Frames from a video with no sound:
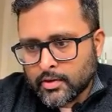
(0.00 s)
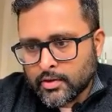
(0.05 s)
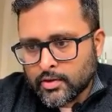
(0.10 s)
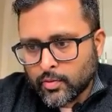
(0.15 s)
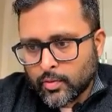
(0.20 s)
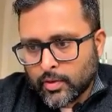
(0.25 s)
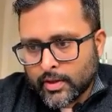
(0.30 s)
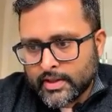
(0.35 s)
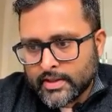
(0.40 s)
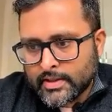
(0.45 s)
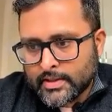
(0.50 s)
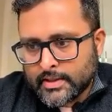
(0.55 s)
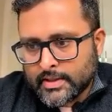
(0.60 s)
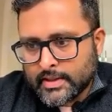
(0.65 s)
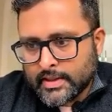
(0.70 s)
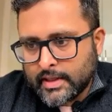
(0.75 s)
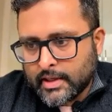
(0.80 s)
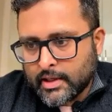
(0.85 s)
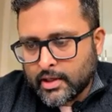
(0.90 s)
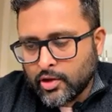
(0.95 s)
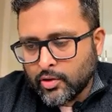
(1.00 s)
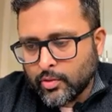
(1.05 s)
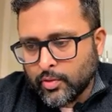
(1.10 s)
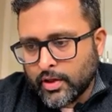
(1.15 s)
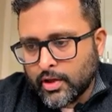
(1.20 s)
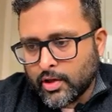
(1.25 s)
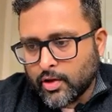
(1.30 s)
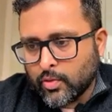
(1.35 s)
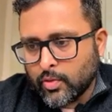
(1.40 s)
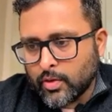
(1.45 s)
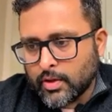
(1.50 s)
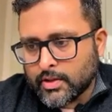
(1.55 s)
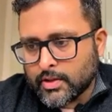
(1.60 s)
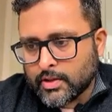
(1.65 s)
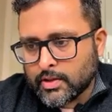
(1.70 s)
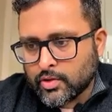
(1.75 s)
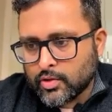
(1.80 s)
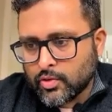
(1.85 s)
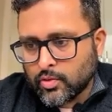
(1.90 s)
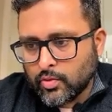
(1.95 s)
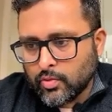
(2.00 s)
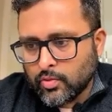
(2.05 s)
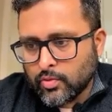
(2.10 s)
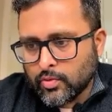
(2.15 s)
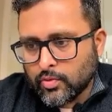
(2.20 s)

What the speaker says: So what is DQ equals to?